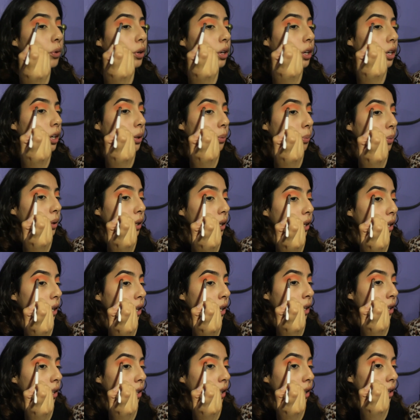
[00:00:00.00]
gonna be
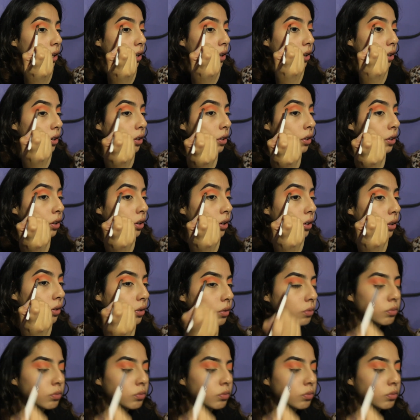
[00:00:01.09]
adding that on our